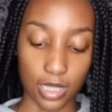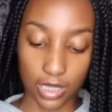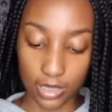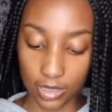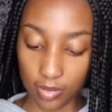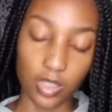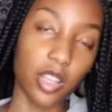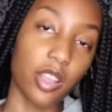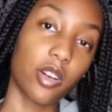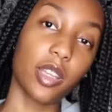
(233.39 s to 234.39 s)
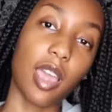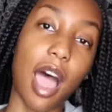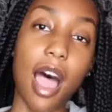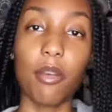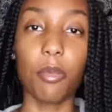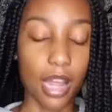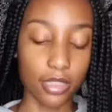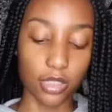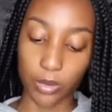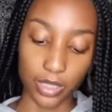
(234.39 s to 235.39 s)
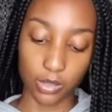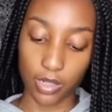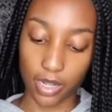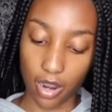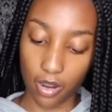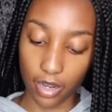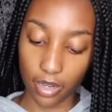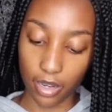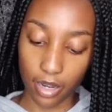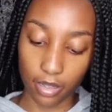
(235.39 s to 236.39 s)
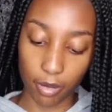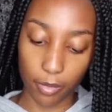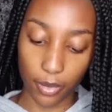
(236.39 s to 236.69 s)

It literally, we're not doing this right now, okay, Kyla, come on.